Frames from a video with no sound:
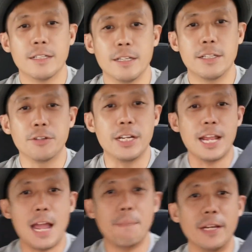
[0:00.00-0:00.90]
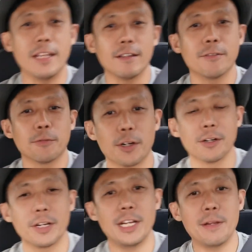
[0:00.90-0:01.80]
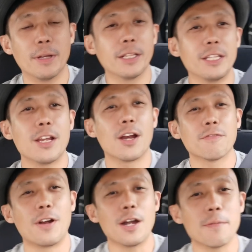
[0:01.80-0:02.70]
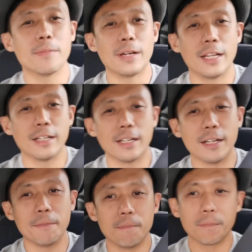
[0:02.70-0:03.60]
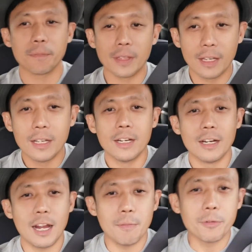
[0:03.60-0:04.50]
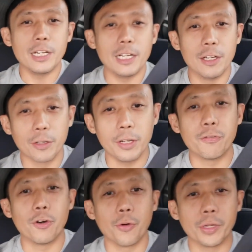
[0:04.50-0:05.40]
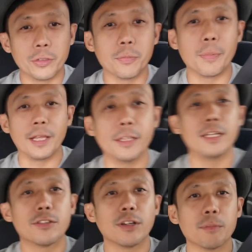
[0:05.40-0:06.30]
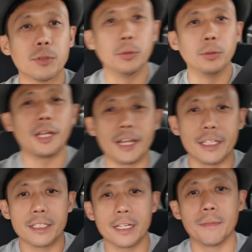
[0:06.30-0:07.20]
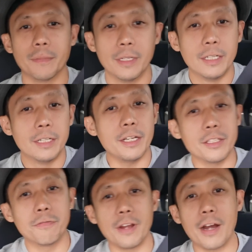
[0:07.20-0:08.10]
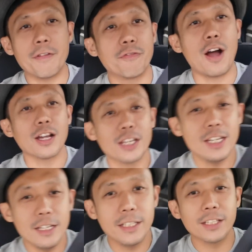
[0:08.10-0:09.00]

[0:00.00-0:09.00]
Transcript: It's really happening. We're really building our farm, and I'm really looking forward to spending some cool nights. It's very foggy in